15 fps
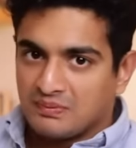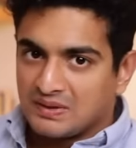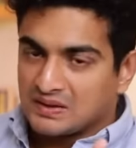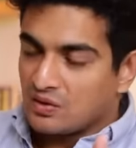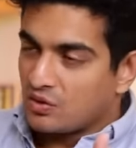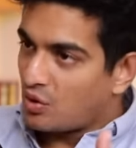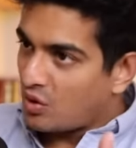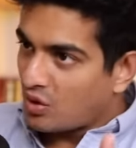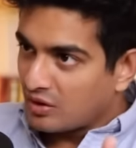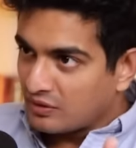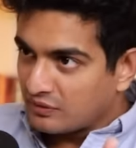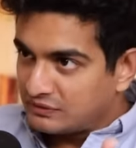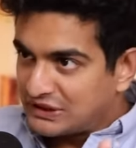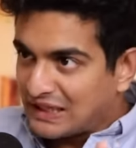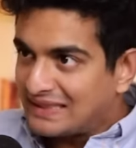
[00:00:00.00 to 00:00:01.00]
There's a lot
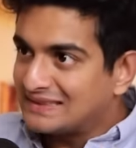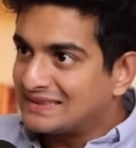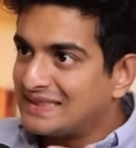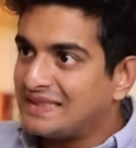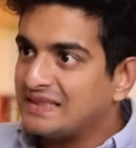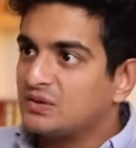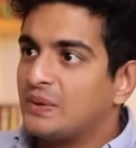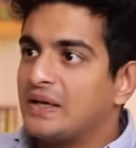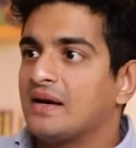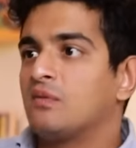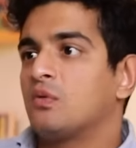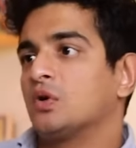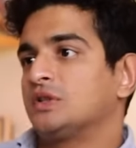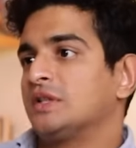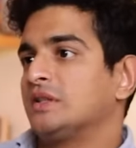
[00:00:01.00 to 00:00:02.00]
of Gen Zs we
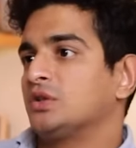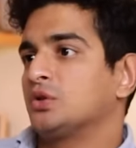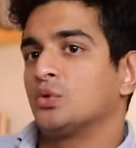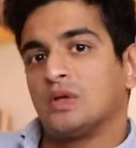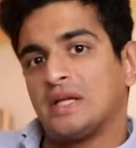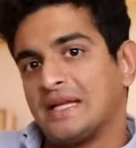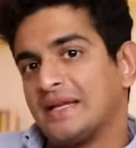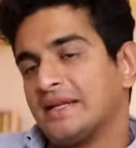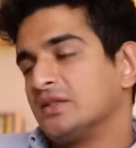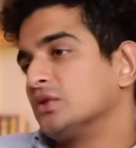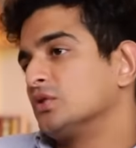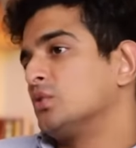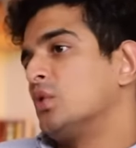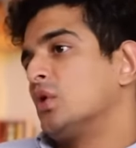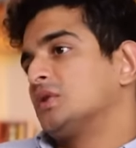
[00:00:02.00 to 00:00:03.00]
have watching the show,
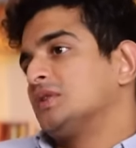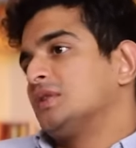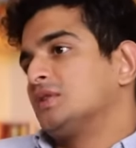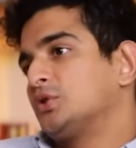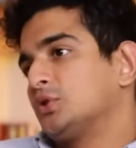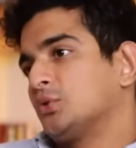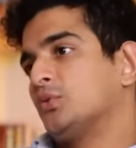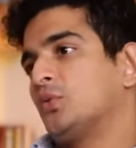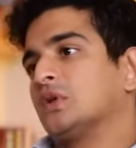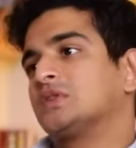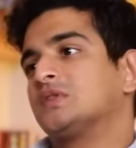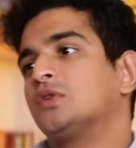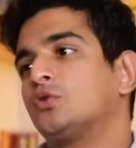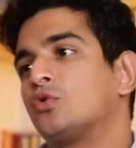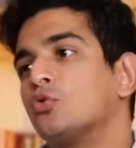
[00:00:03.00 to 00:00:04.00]
teenagers who watch this show.
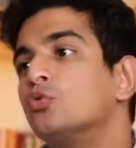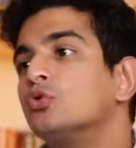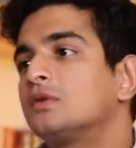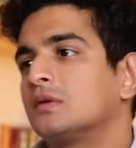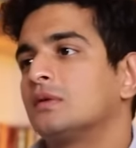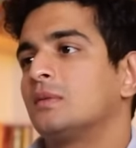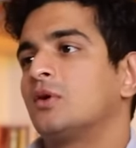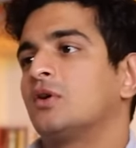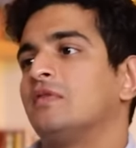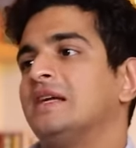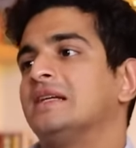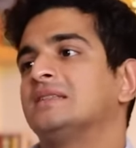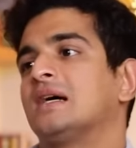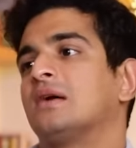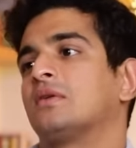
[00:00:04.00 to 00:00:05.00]
What's the truth about
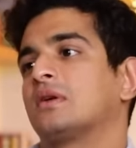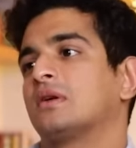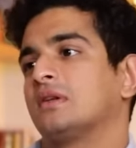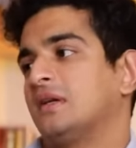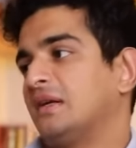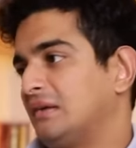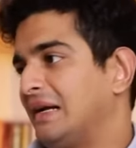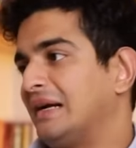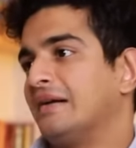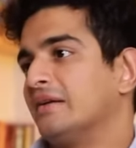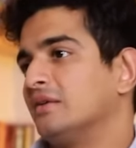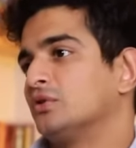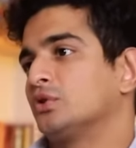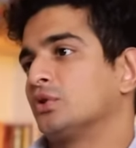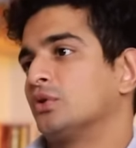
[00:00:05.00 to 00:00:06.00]
Veer Savarkar that
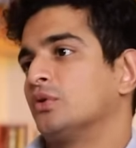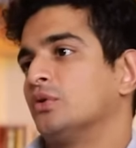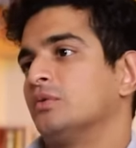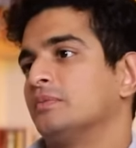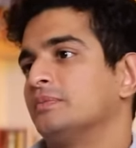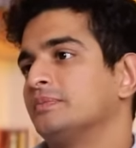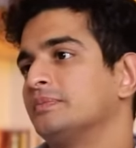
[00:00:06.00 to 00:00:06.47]
Indians should know?